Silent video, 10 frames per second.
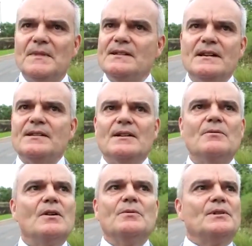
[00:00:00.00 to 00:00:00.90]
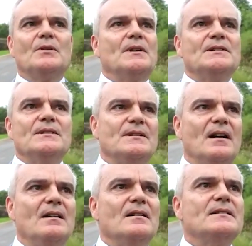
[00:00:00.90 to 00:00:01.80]
There's nothing wrong with the questions
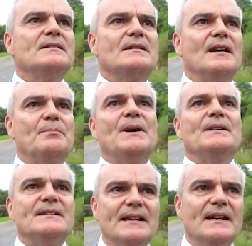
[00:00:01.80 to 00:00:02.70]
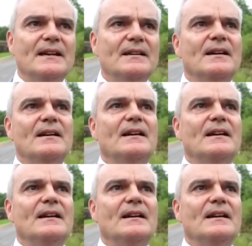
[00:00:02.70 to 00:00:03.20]
asked per se.